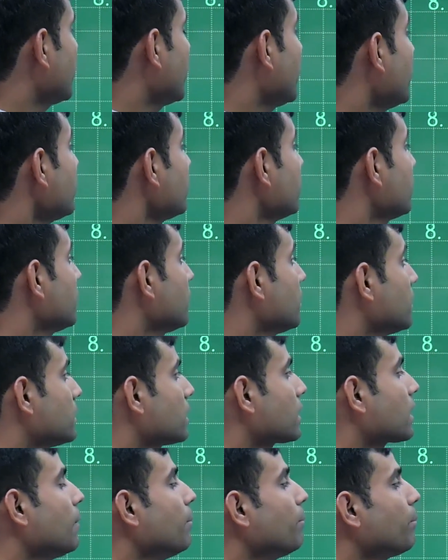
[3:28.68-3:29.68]
8
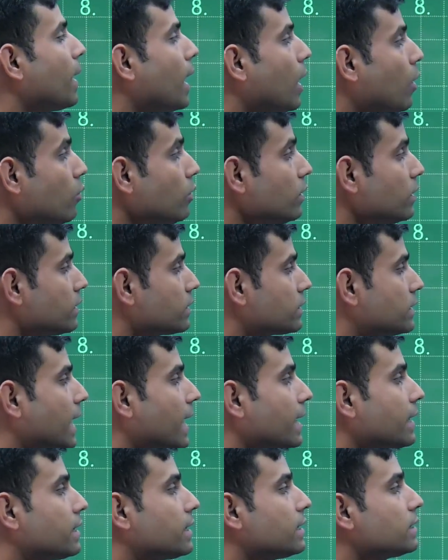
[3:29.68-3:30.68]
the compound
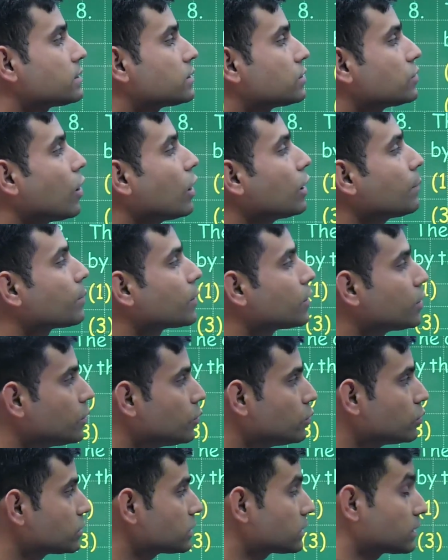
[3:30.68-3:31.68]
that does not
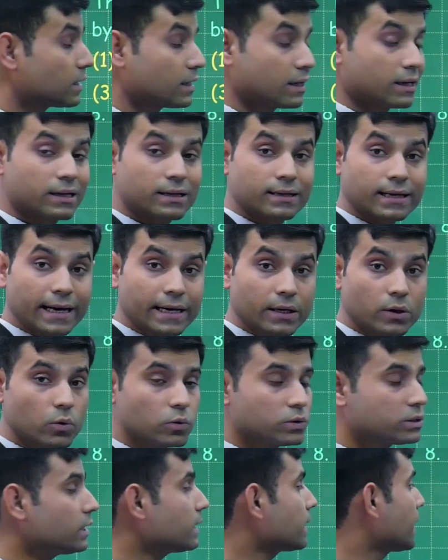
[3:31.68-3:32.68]
produce
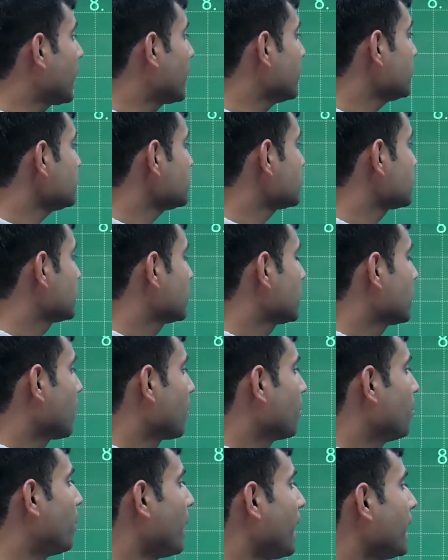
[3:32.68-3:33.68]
nitrogen gas
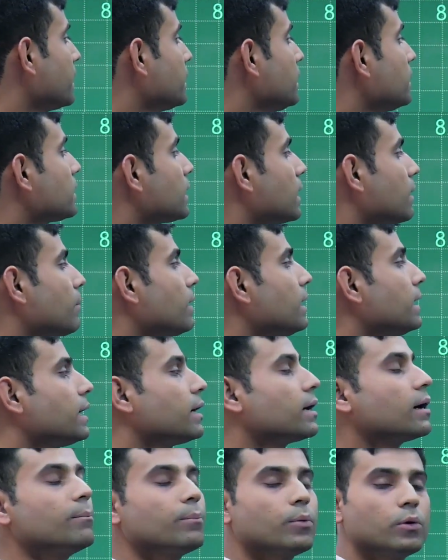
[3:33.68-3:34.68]
by the thermal
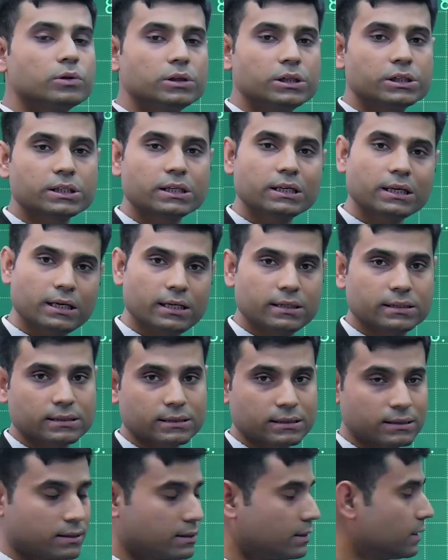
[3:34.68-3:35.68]
decomposition
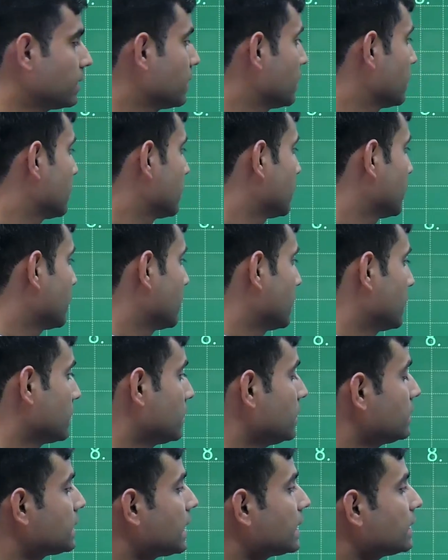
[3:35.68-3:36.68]
is.
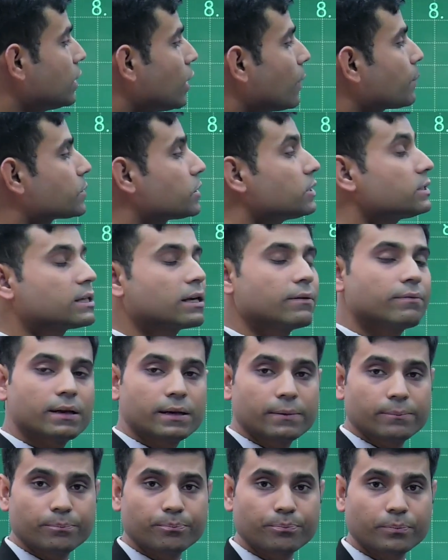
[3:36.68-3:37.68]
These are the options
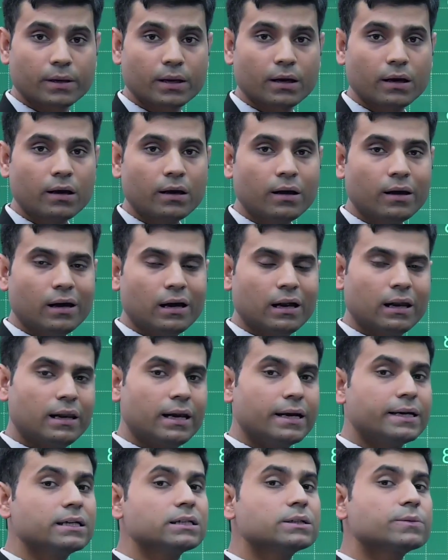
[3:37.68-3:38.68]
given.
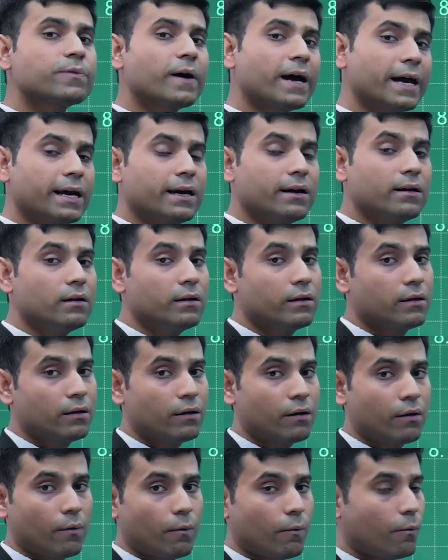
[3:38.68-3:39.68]
Let us find
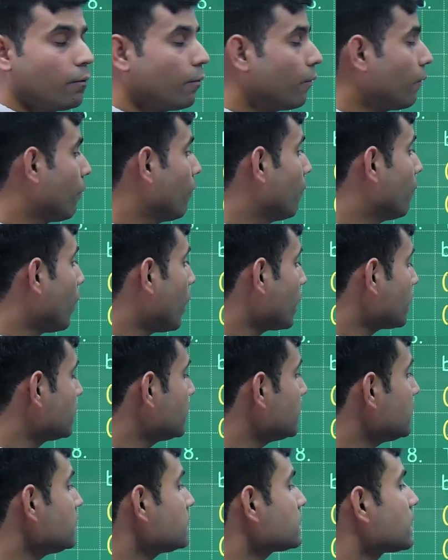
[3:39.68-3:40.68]
what
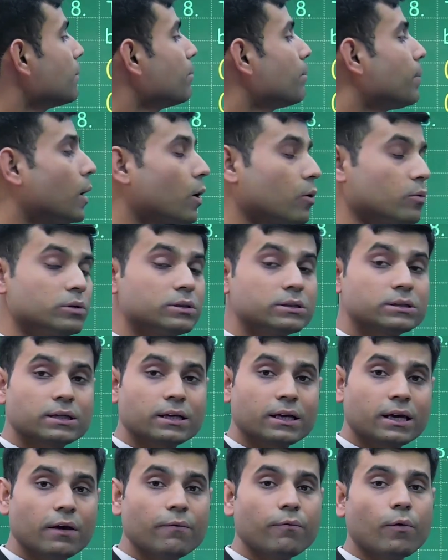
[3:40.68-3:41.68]
these compounds
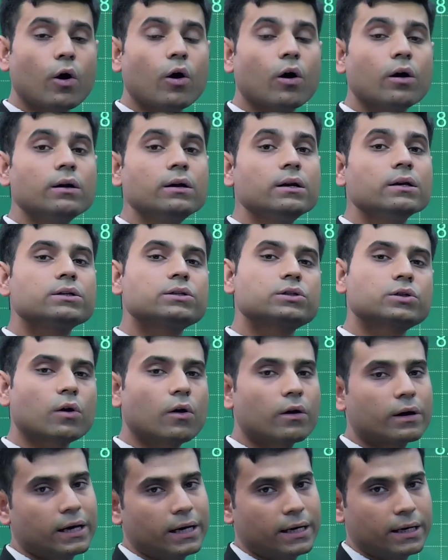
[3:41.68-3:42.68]
give on
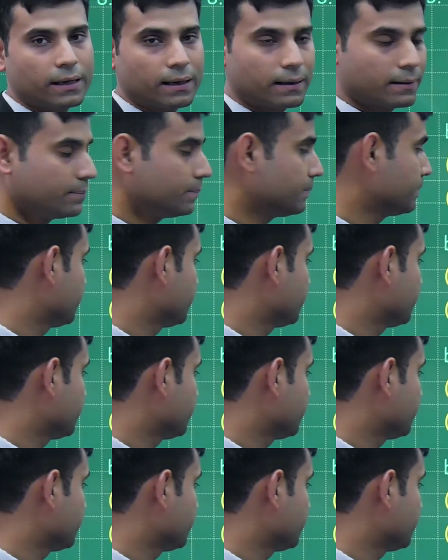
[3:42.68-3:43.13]
strong heating.